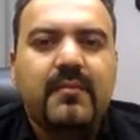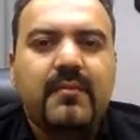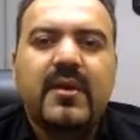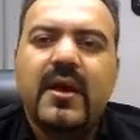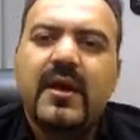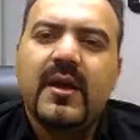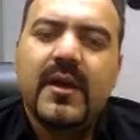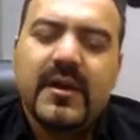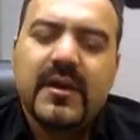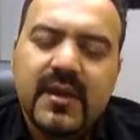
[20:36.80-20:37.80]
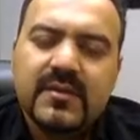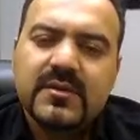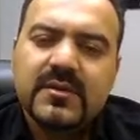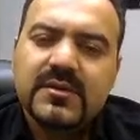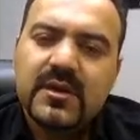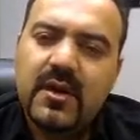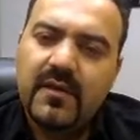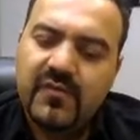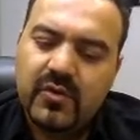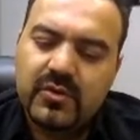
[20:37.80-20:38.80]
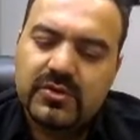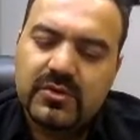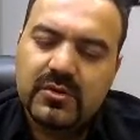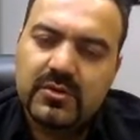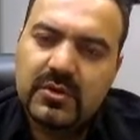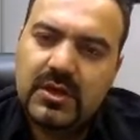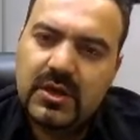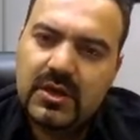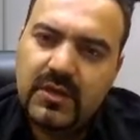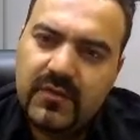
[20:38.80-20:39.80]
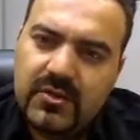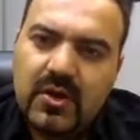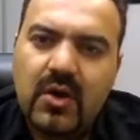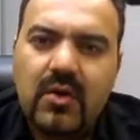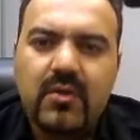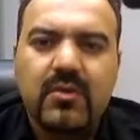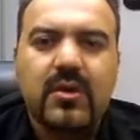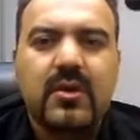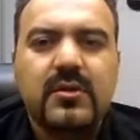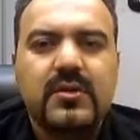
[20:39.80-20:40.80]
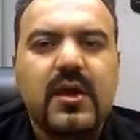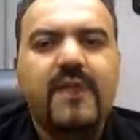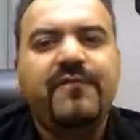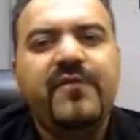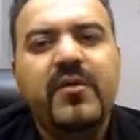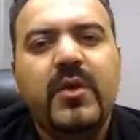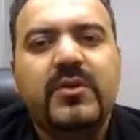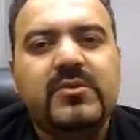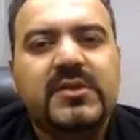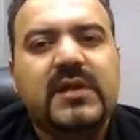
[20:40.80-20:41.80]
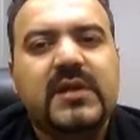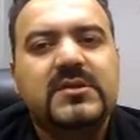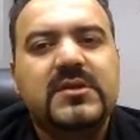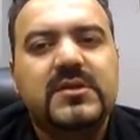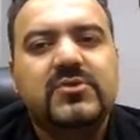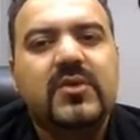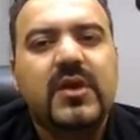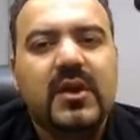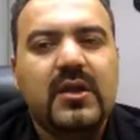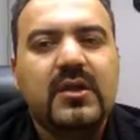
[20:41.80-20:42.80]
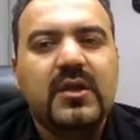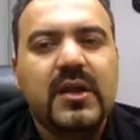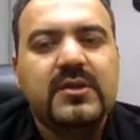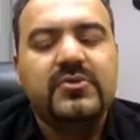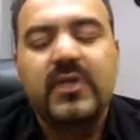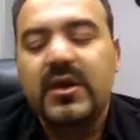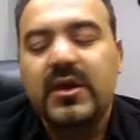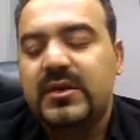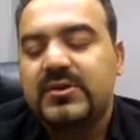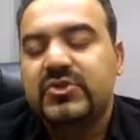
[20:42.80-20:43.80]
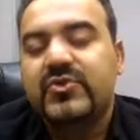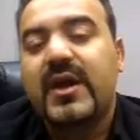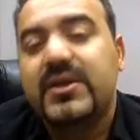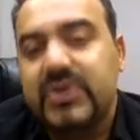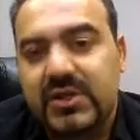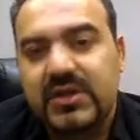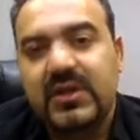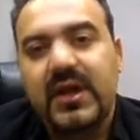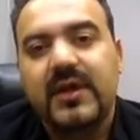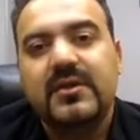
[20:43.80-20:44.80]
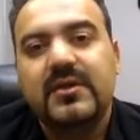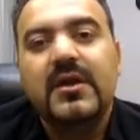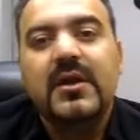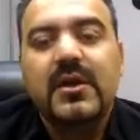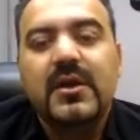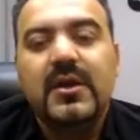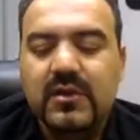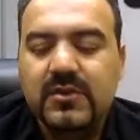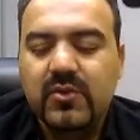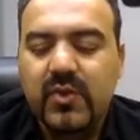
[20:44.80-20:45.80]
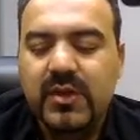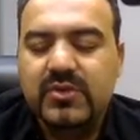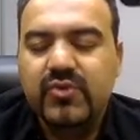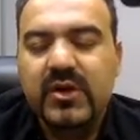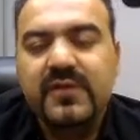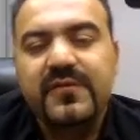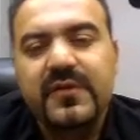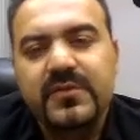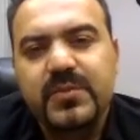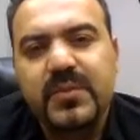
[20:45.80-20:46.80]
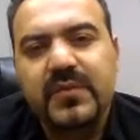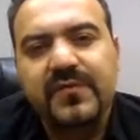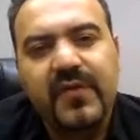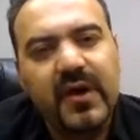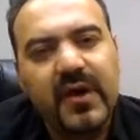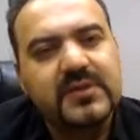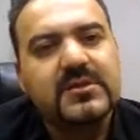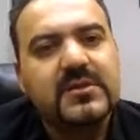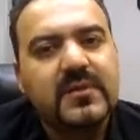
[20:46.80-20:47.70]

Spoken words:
But at the end of the day, of course, even though everyone who's against Israel and Israeli strategy and the way Israeli people fight